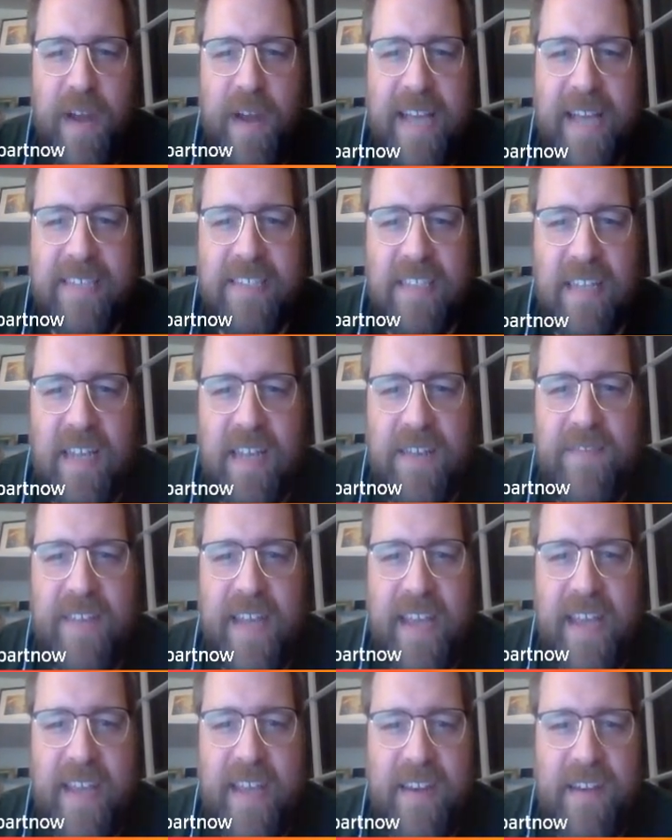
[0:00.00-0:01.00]
as the left
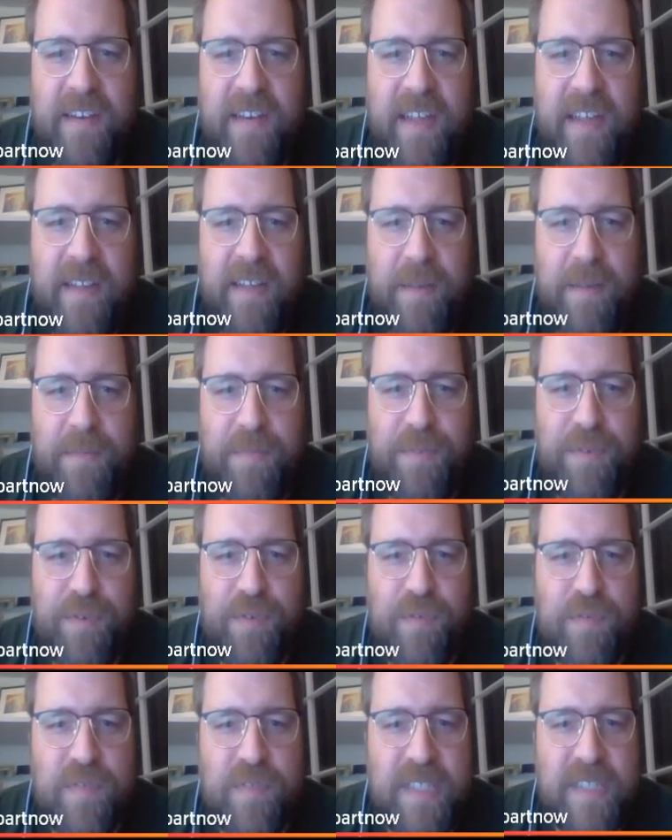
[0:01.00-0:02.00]
hand
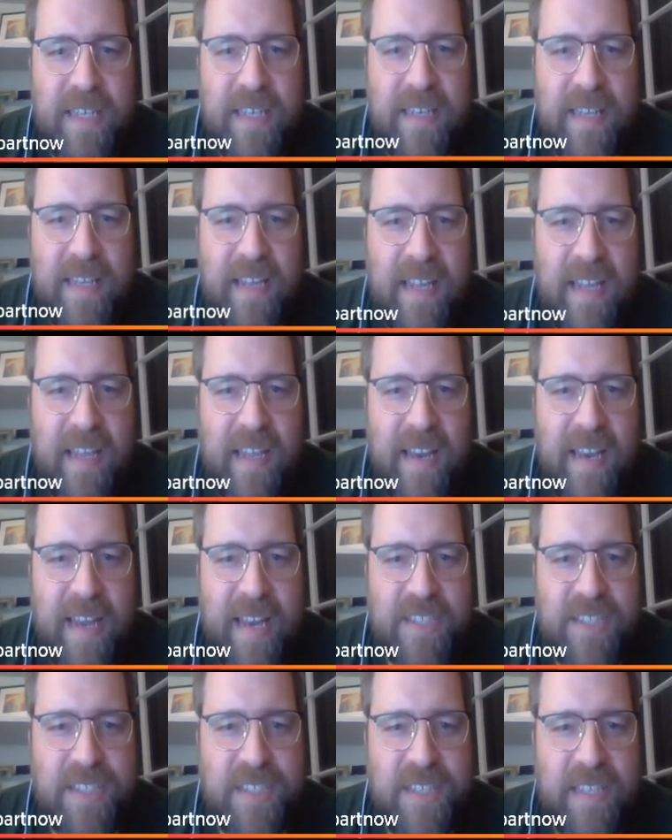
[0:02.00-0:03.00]
improves that he can
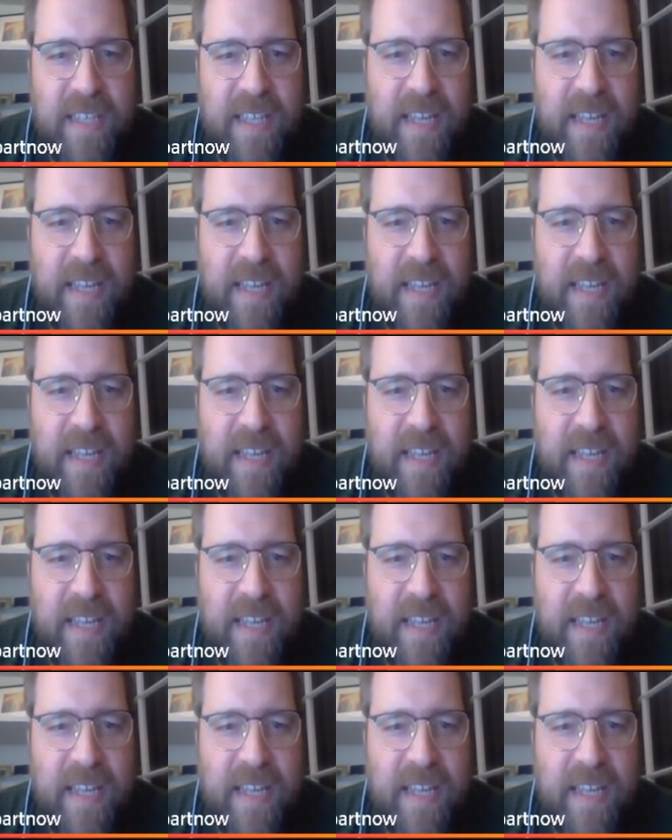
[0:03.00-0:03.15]
actually